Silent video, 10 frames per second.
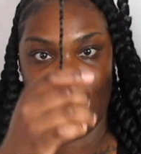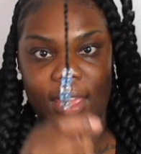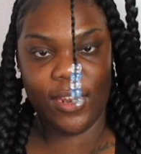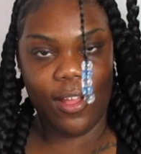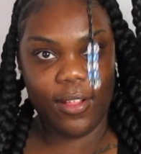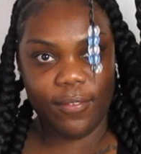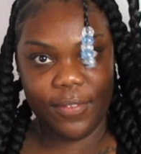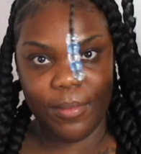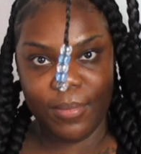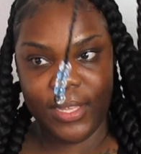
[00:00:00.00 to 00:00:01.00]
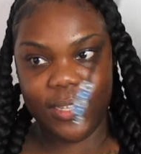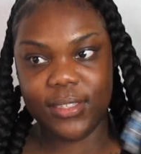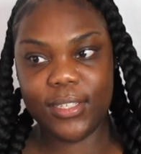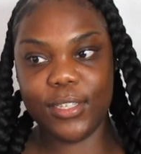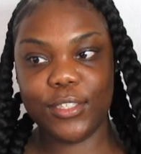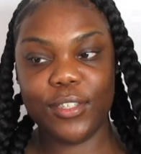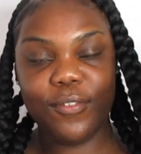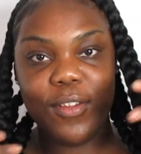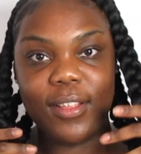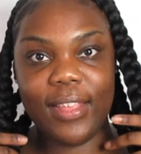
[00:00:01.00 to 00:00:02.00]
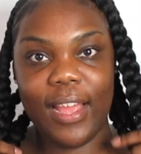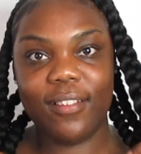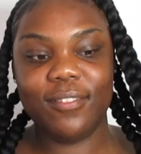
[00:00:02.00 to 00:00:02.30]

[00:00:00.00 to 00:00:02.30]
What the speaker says: and all of the beads fall down.